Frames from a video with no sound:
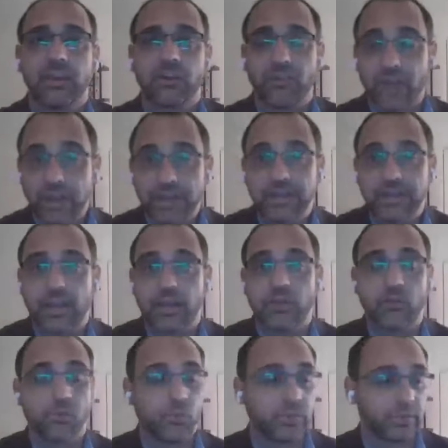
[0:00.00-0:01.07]
Right
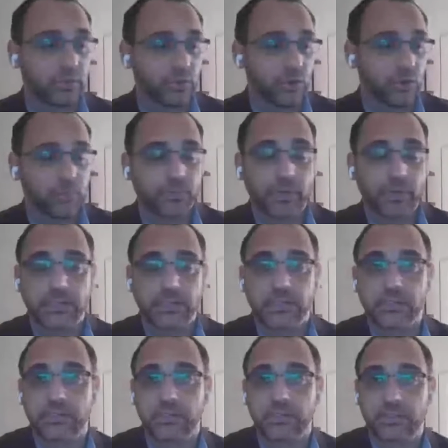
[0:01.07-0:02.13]
now, with the oil
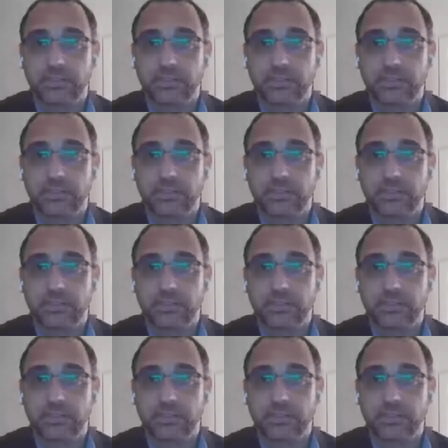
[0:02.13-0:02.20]
prices in